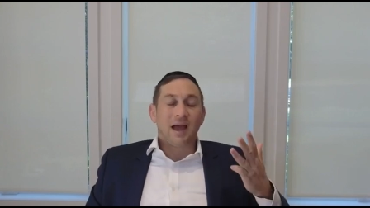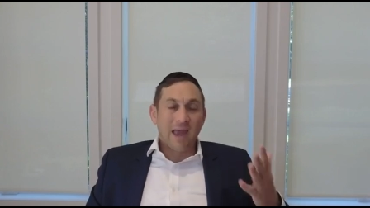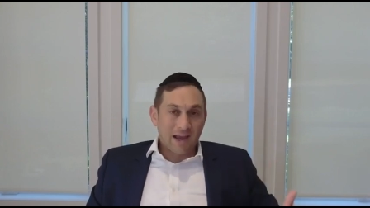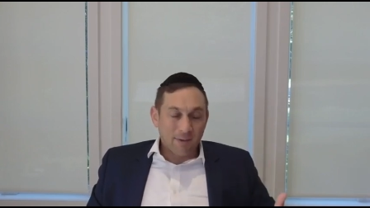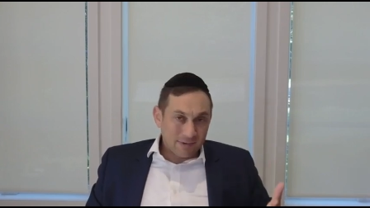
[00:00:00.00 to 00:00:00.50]

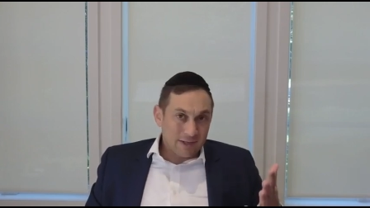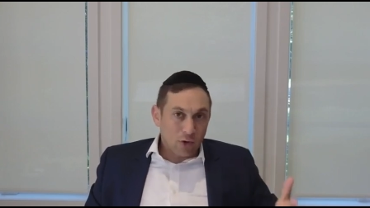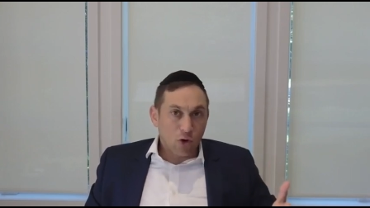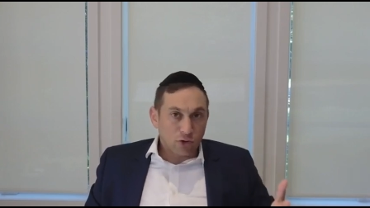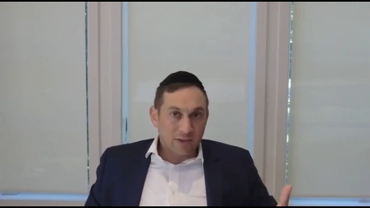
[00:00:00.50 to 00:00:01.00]
egg and a
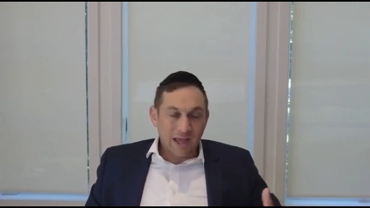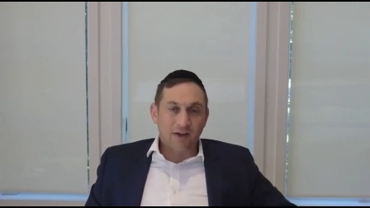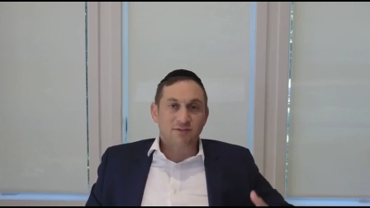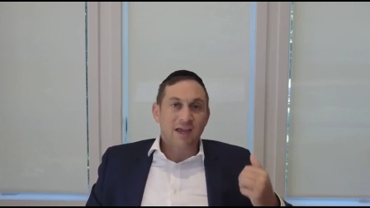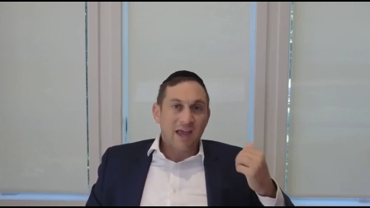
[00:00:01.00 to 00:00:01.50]
going to the
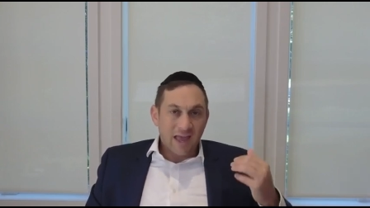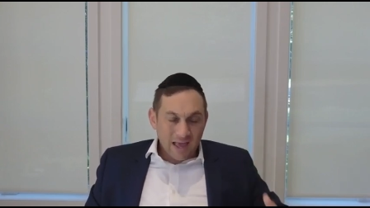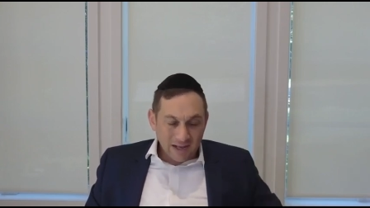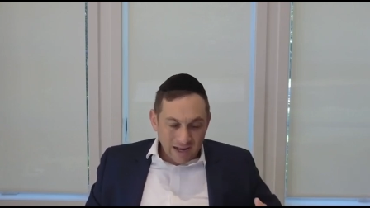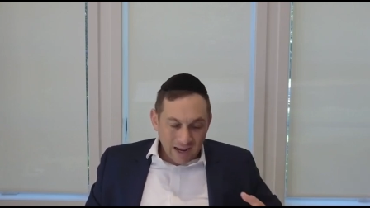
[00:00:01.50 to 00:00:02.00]
half,
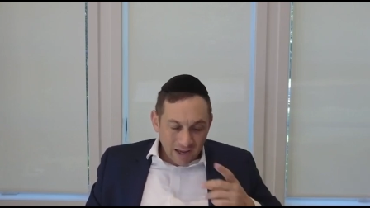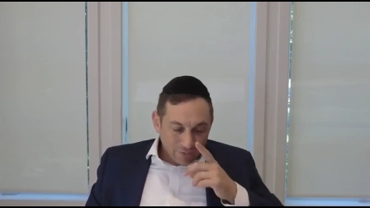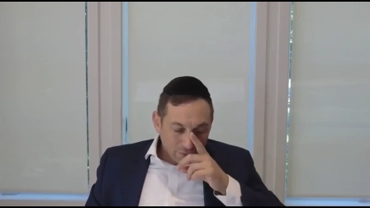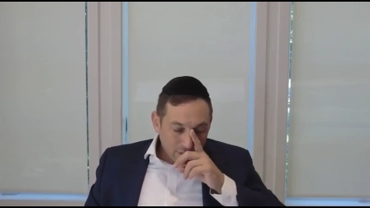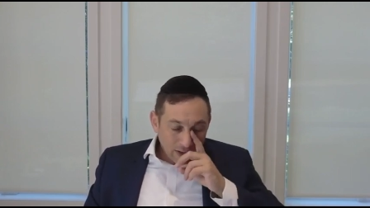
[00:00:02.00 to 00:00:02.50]
egg and a
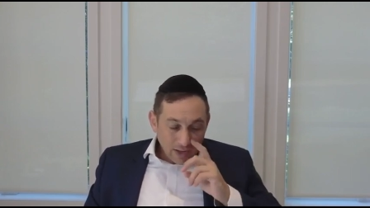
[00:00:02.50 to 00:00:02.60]
half,